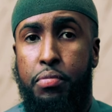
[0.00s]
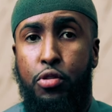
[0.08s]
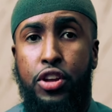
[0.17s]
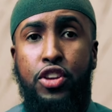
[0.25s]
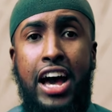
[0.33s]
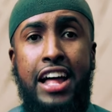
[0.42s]

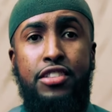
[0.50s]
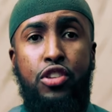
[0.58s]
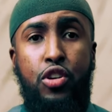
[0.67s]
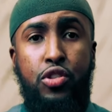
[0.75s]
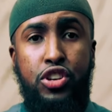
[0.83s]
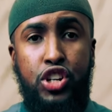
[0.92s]
putting your hands
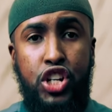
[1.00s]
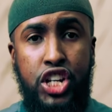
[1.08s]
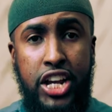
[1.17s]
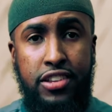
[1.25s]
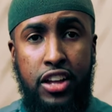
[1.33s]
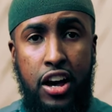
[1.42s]
on your
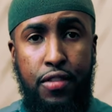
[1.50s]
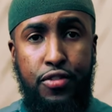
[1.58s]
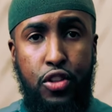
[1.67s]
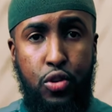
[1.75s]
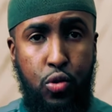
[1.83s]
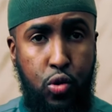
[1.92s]
chest
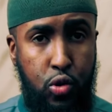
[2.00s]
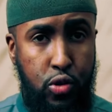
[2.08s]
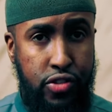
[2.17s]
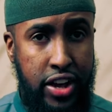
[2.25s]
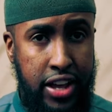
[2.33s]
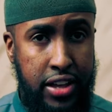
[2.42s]
after the
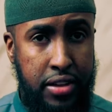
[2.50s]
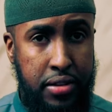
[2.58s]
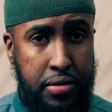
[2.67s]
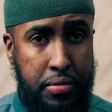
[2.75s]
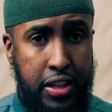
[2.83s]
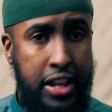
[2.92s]
ruku'.
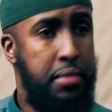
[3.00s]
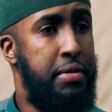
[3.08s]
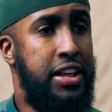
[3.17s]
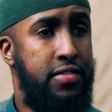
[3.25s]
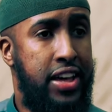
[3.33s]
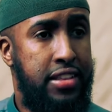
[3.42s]
He didn't
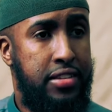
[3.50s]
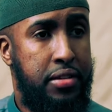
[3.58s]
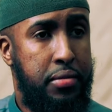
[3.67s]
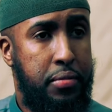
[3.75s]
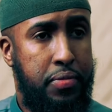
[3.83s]
believe that.